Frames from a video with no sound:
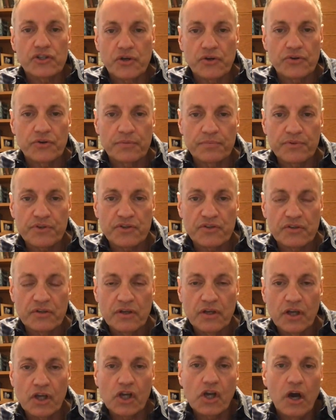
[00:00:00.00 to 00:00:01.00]
terms
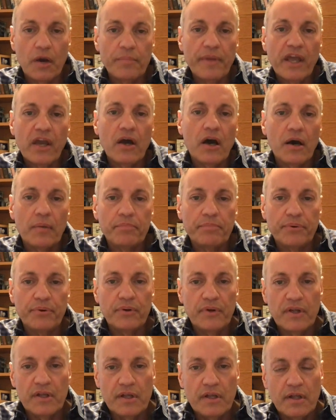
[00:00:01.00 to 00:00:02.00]
coming up
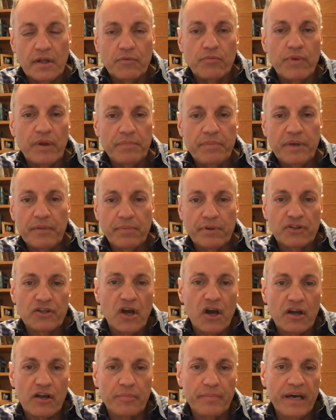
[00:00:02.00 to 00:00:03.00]
when people
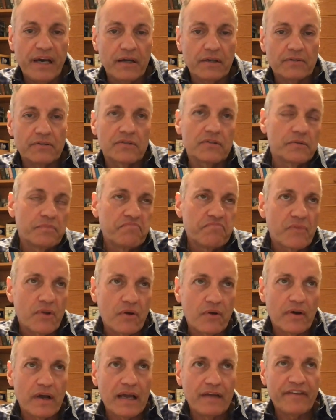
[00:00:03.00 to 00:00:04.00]
talk about, oh,
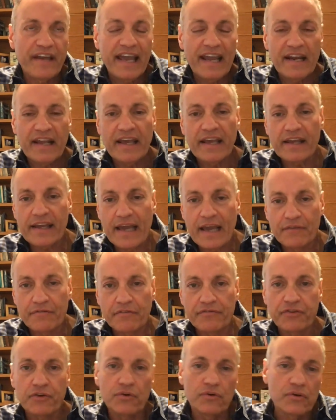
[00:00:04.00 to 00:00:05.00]
I have a headache, I have a
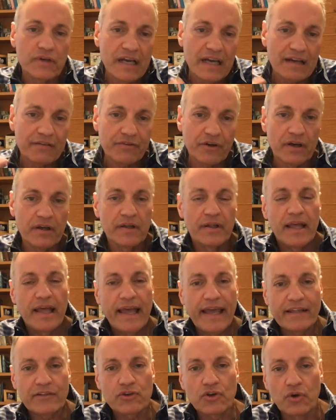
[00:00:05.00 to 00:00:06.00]
flu, I have a
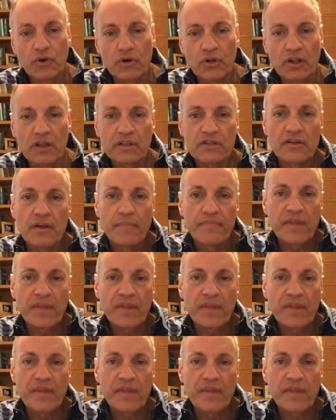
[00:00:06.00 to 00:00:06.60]
head cold,